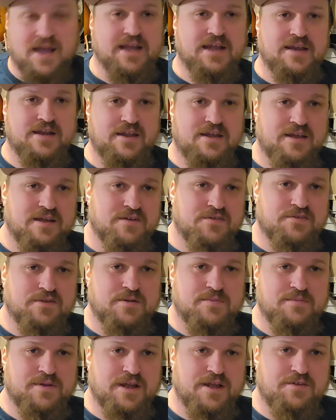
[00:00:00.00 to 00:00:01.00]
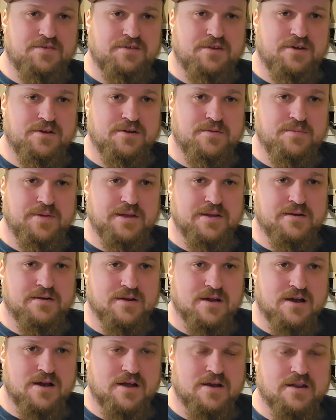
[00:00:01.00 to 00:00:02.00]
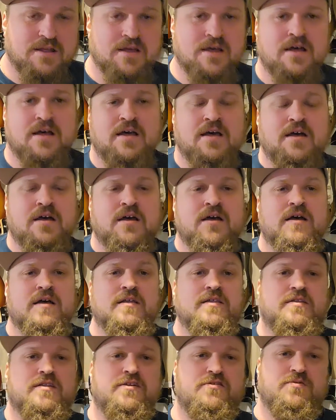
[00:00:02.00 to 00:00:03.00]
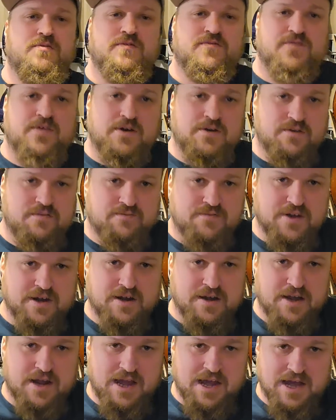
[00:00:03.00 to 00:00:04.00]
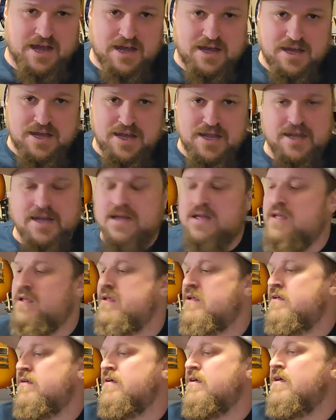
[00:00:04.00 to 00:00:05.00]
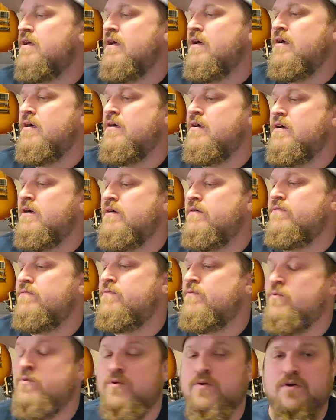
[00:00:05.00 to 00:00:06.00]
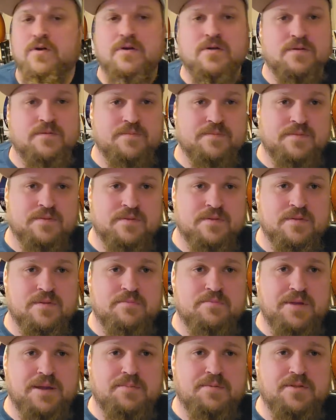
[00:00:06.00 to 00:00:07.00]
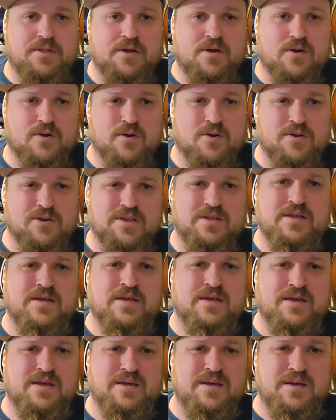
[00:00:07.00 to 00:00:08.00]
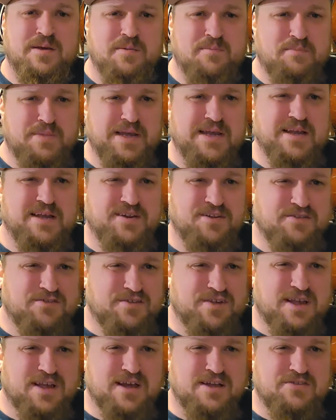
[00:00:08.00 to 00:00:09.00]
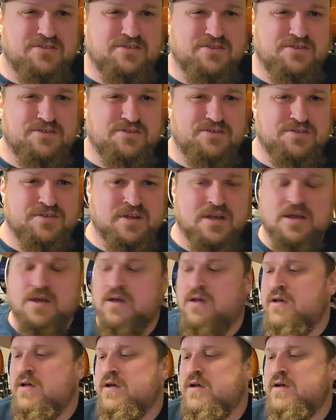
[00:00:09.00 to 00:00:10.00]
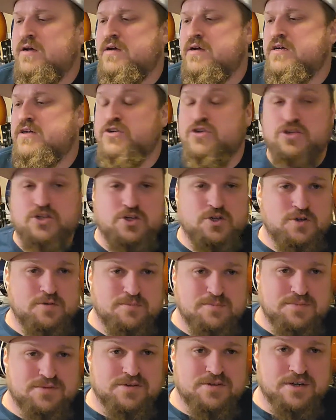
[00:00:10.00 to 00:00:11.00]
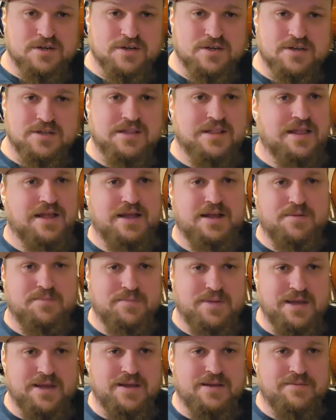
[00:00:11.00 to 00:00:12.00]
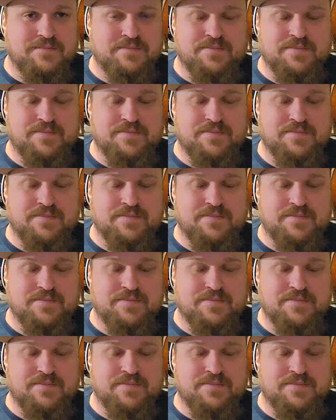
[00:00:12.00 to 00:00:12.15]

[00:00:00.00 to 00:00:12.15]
can tell you if something tastes good to me or not. This was voted very high for people that aren't big into scotches, noobs like me.